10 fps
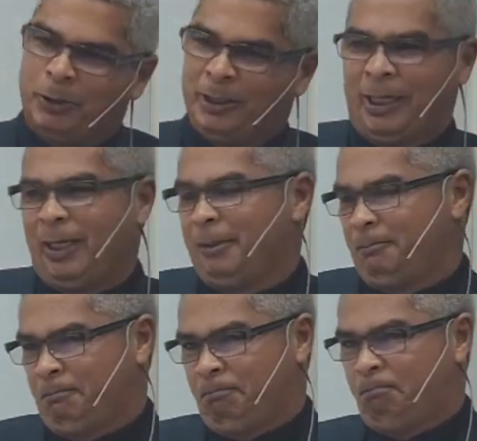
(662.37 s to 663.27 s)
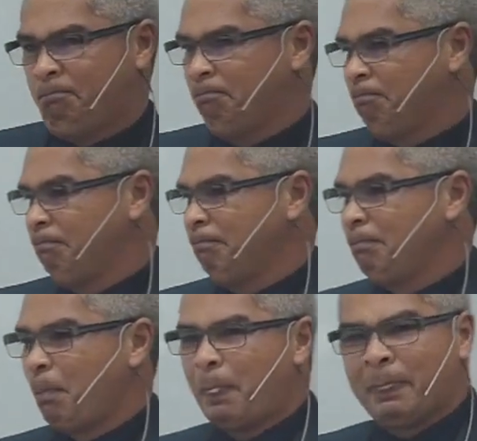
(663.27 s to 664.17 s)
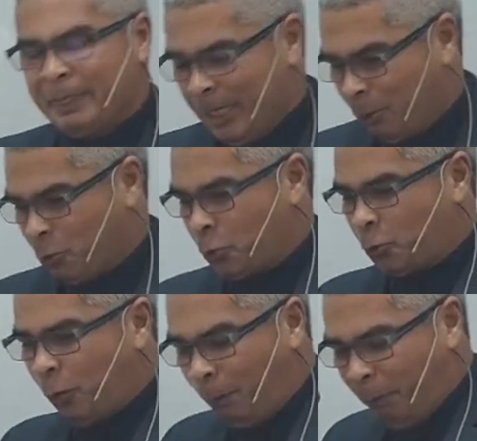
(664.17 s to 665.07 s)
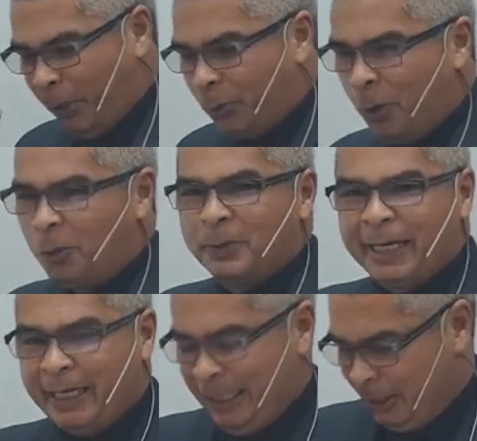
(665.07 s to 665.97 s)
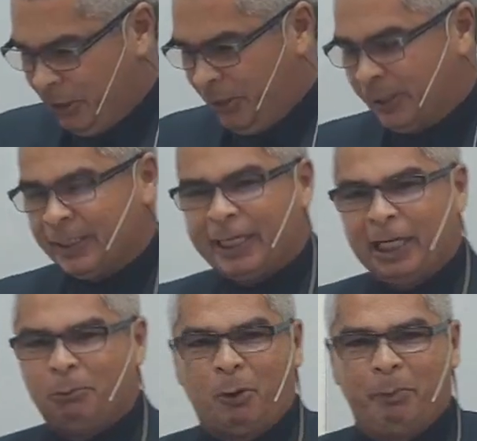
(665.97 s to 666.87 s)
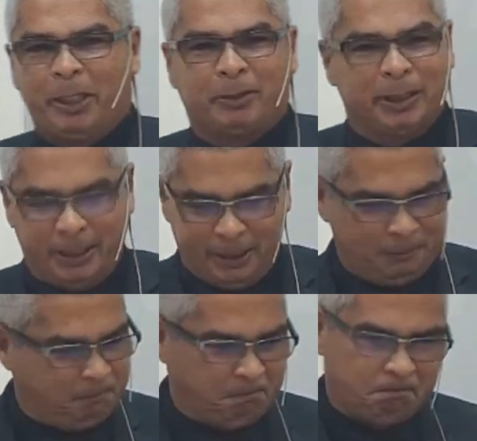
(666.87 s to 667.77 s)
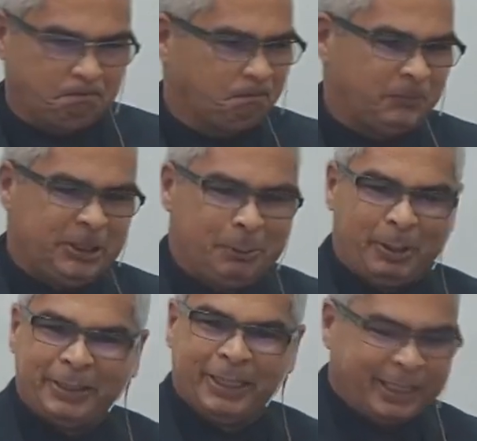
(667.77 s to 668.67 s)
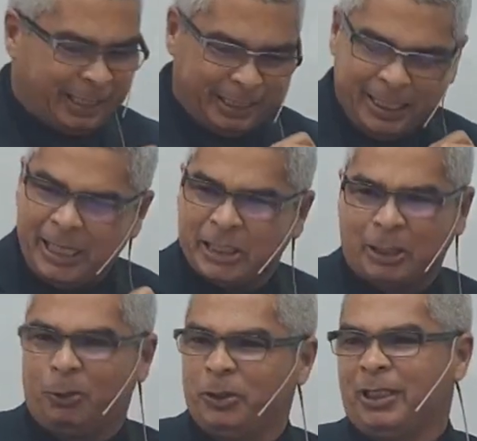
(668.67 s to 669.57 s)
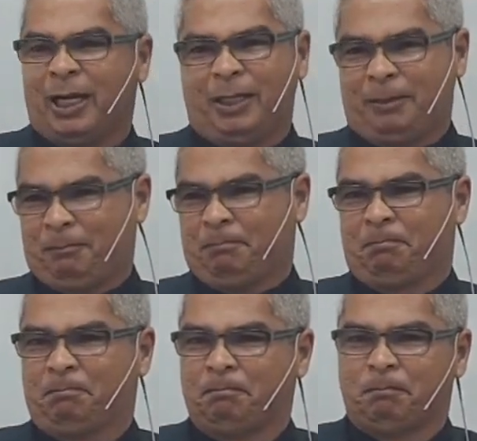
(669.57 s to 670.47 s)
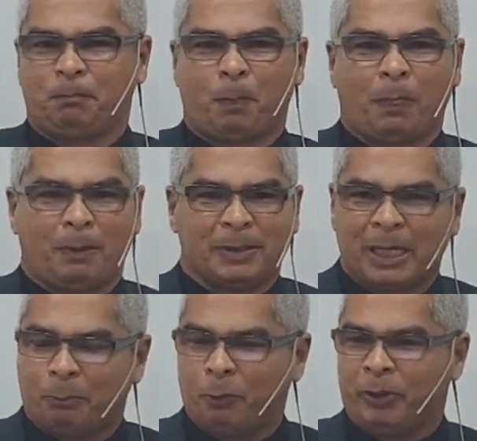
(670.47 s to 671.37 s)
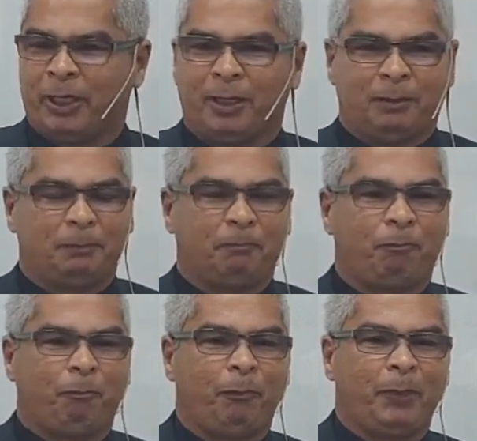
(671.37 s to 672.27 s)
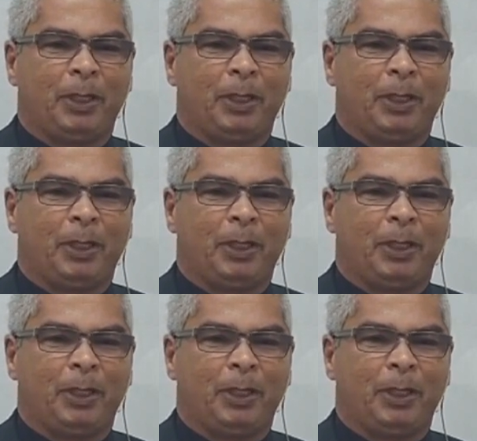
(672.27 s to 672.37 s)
was something that was extraordinary. God operated on that day, on that moment there, in an extraordinary way. You know why?